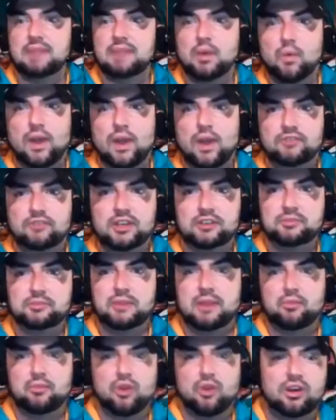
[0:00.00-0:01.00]
my wife tells me
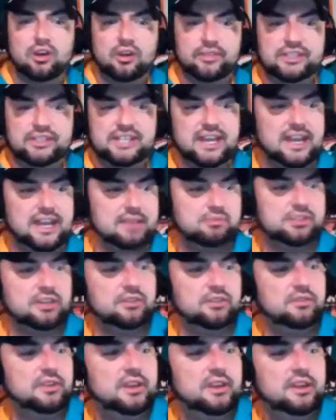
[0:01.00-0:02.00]
I'm wrong all the time,
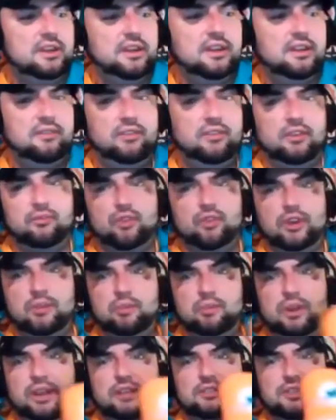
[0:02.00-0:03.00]
so feel free to
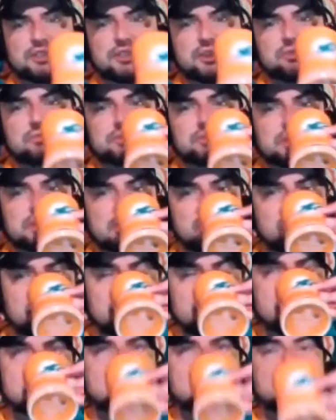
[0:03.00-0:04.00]
bring it too. So
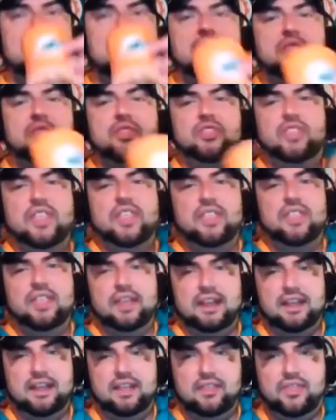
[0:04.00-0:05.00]

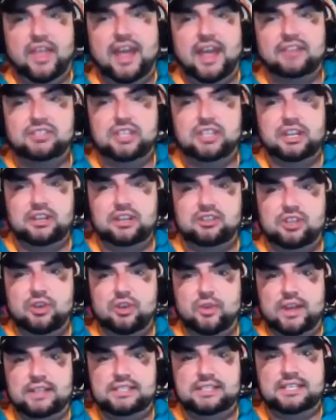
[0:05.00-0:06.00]
that's going to
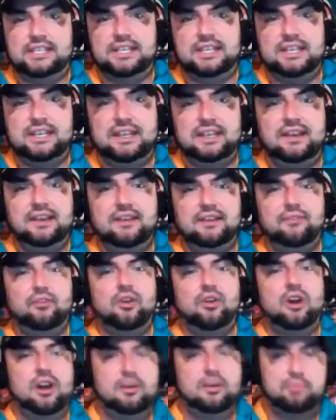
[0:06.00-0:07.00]
do it
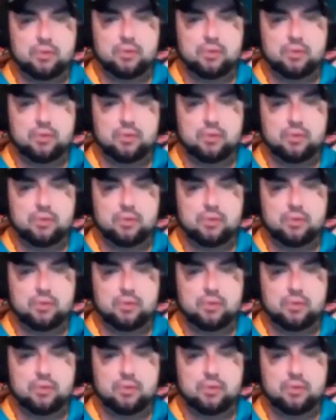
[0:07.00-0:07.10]
for our.